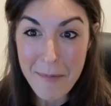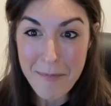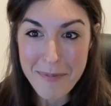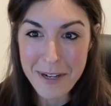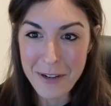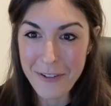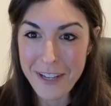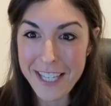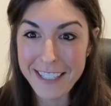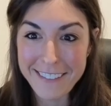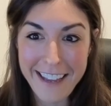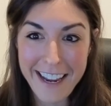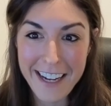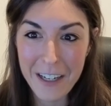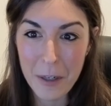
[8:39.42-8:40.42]
and a week
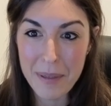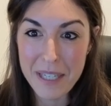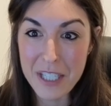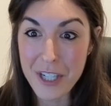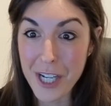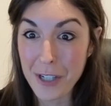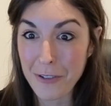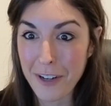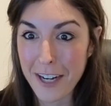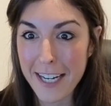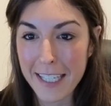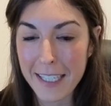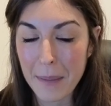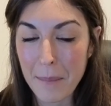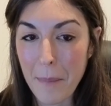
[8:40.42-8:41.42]
later be
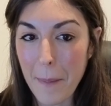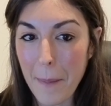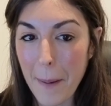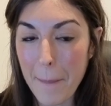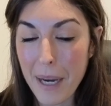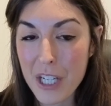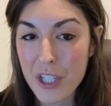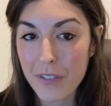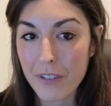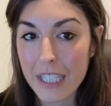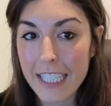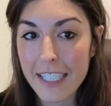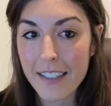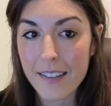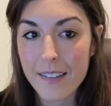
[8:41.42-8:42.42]
generating a bunch of
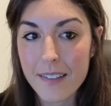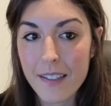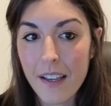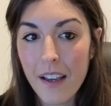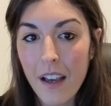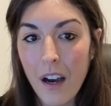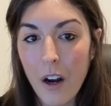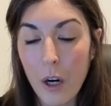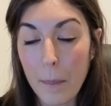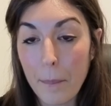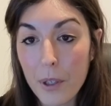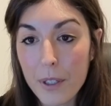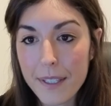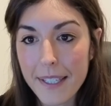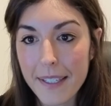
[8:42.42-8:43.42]
leads or
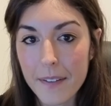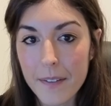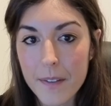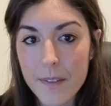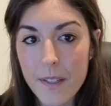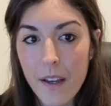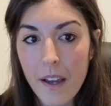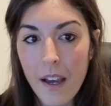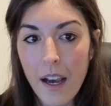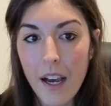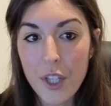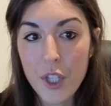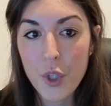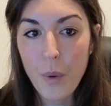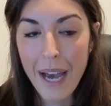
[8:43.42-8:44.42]
bookings.
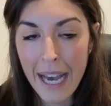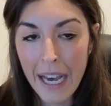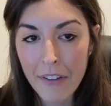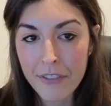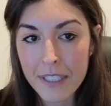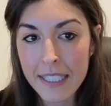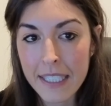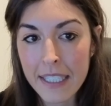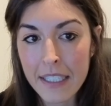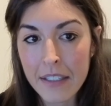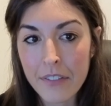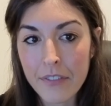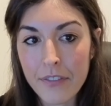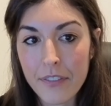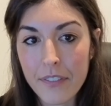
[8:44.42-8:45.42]
You have to give